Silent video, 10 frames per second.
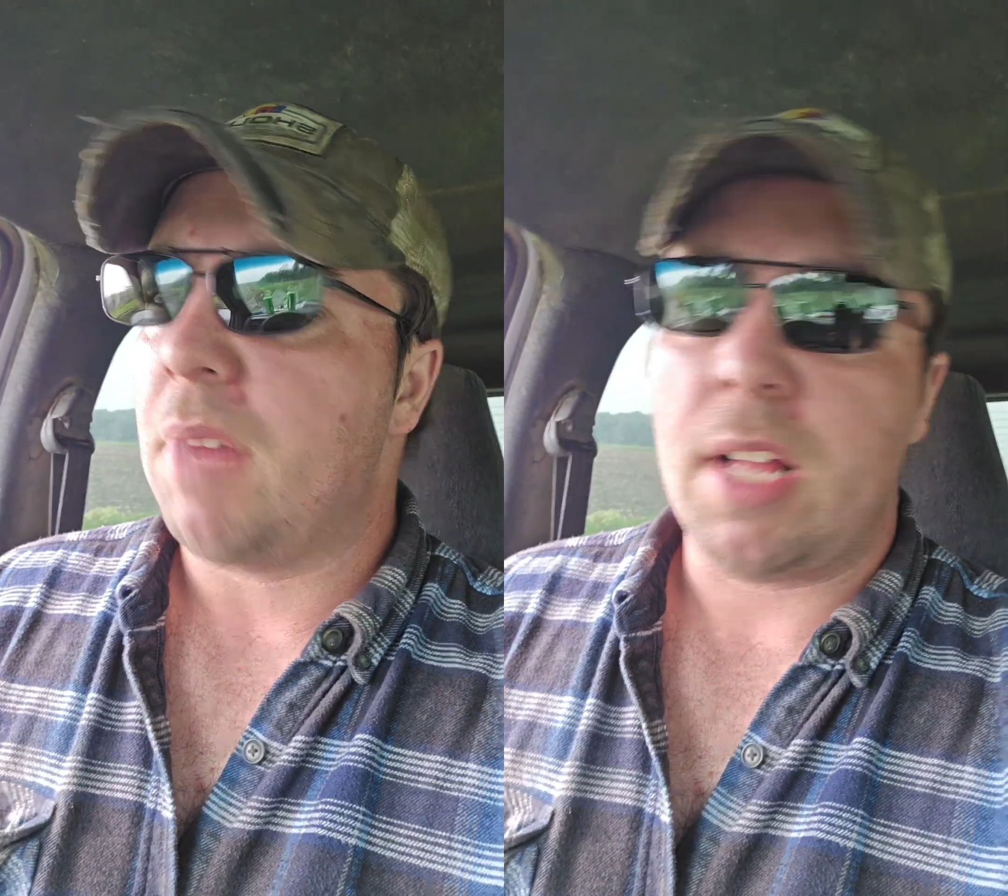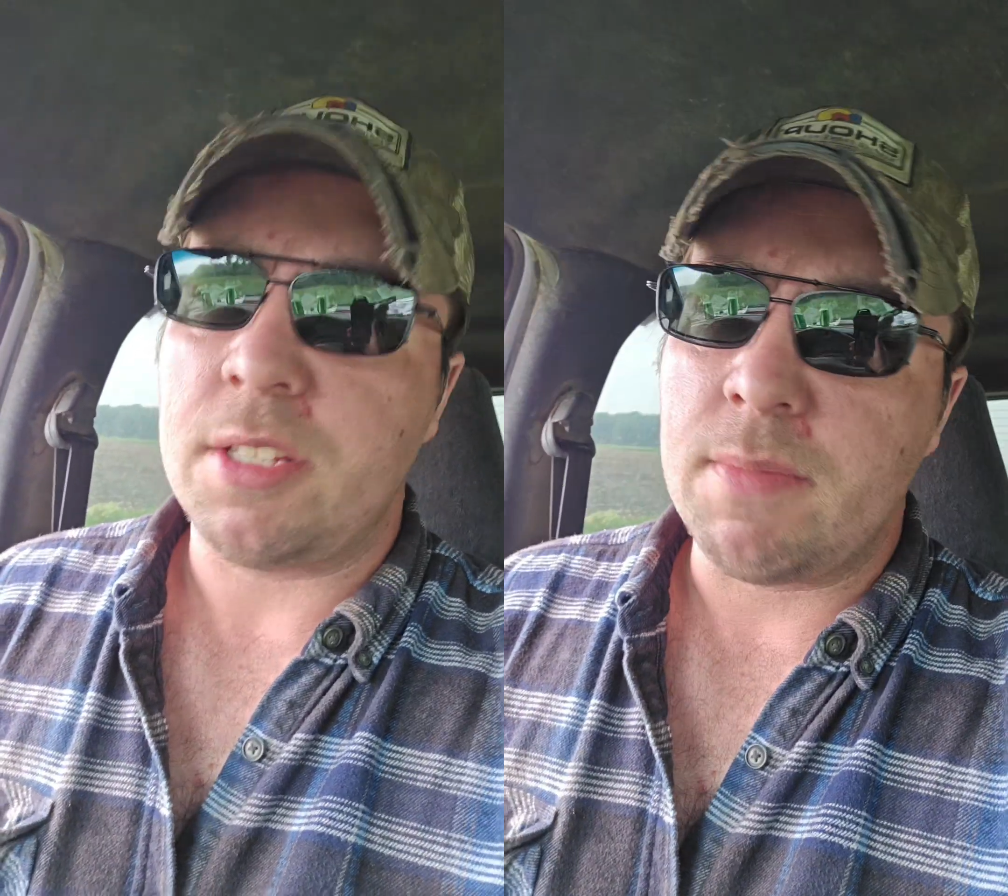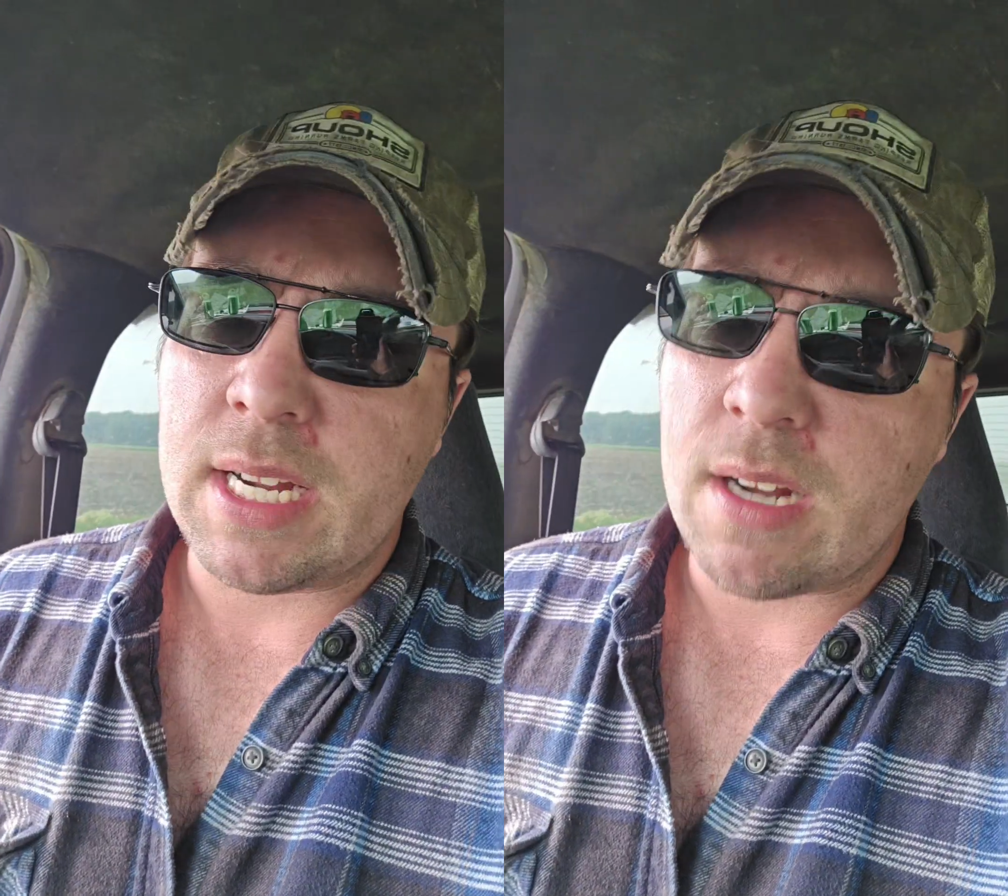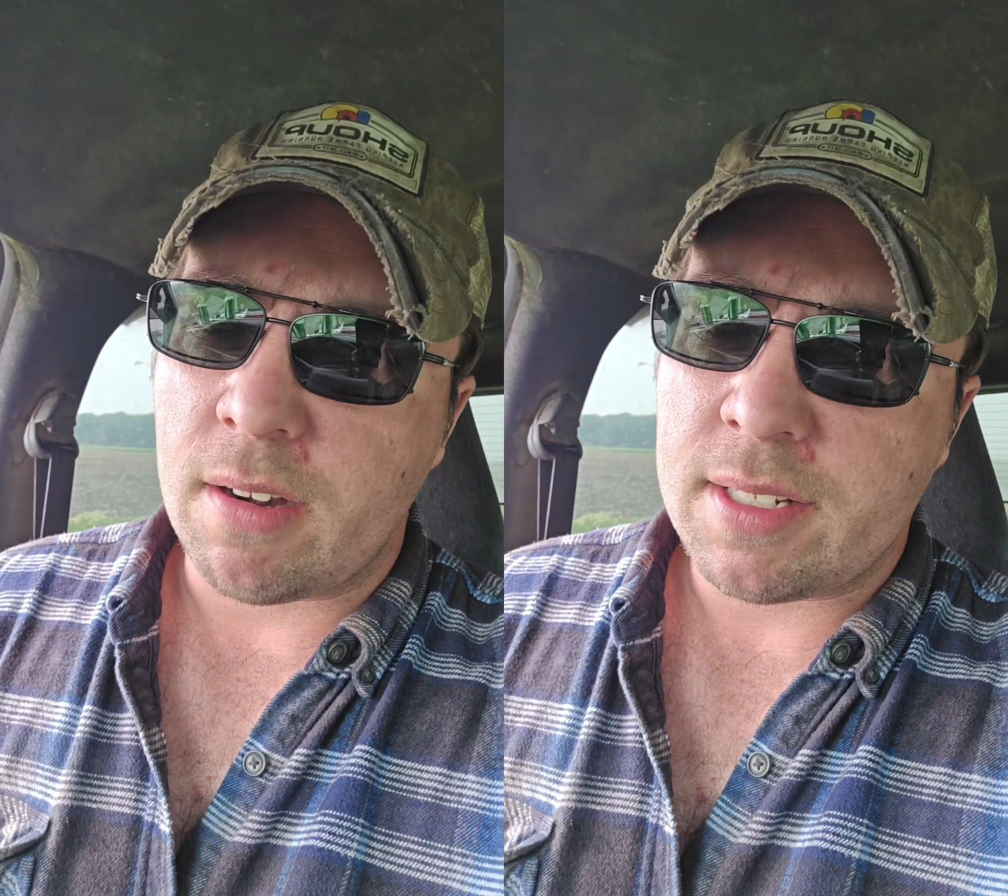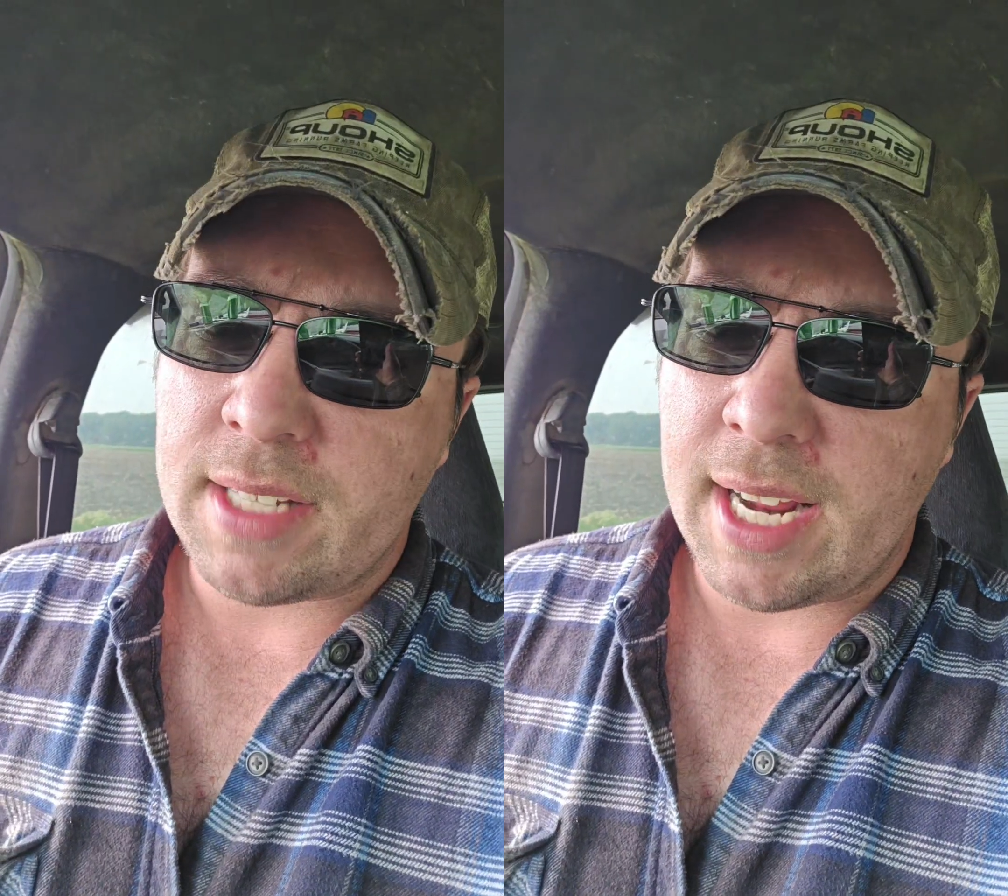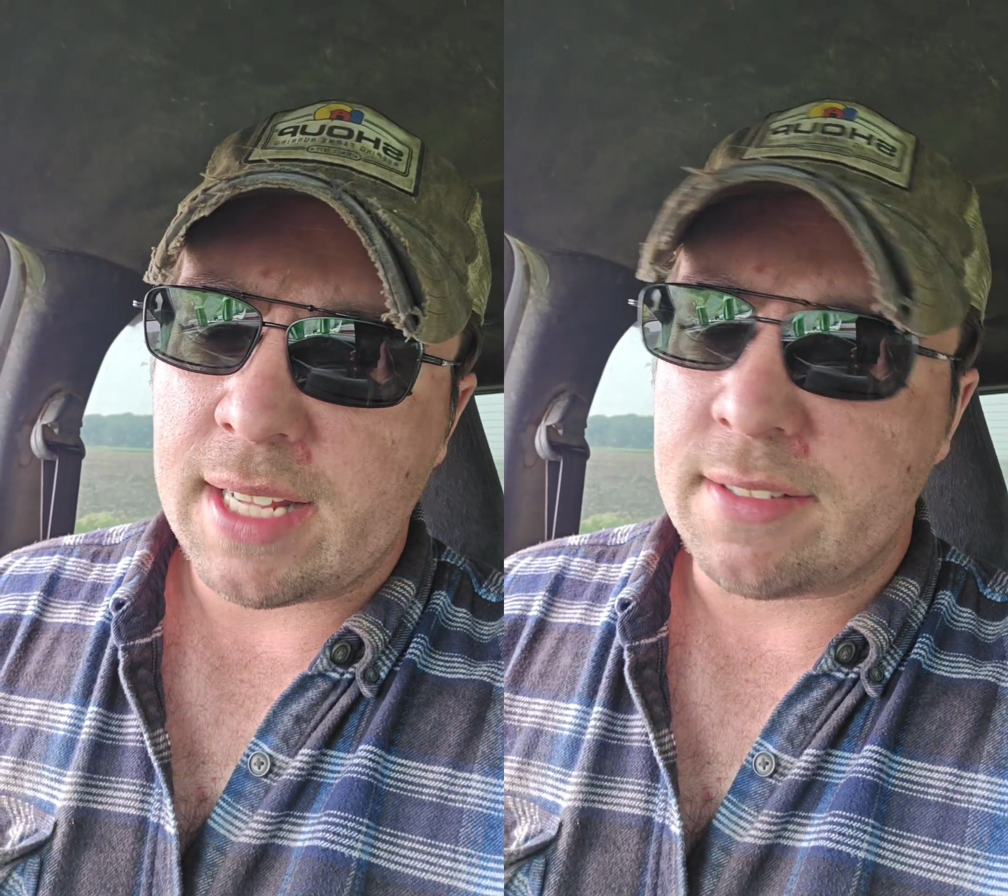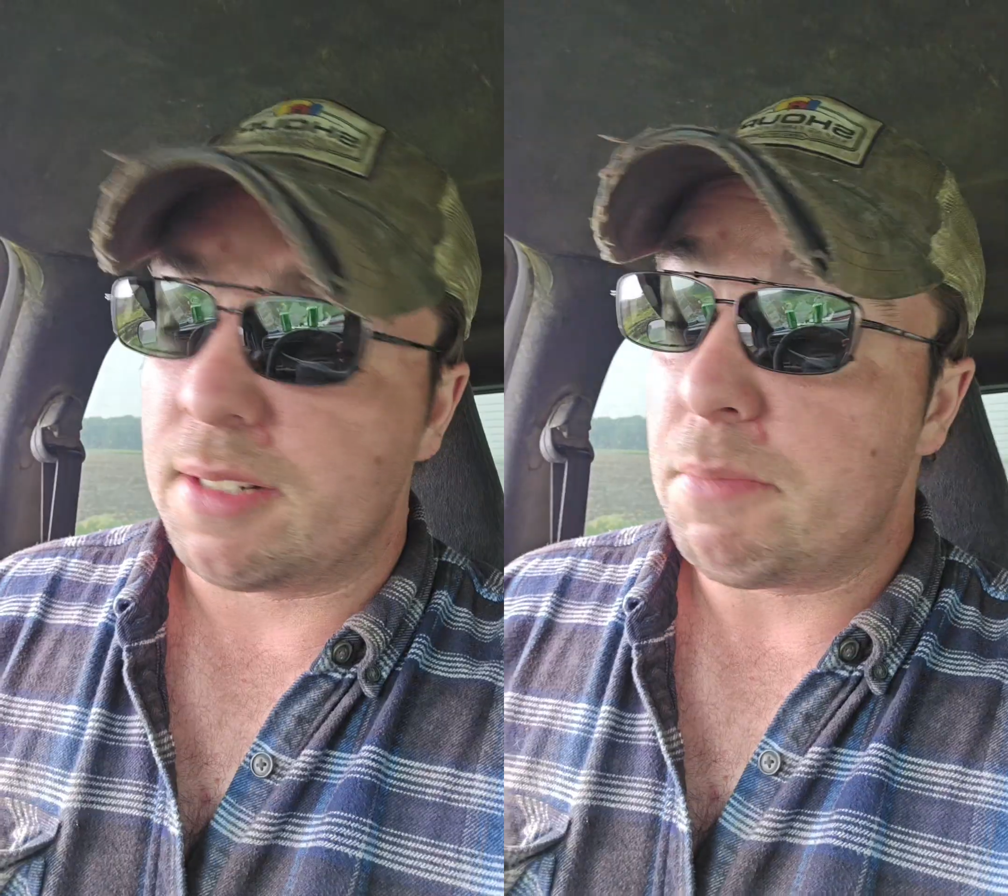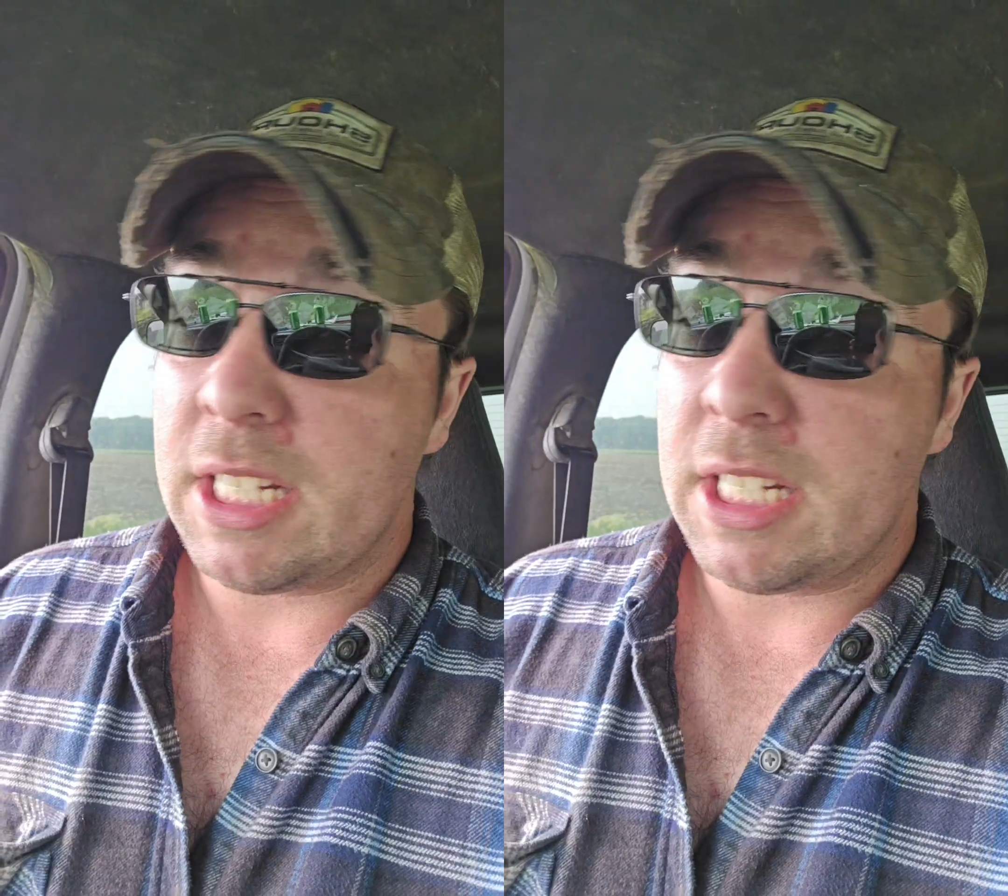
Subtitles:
I'll do my darndest to answer them,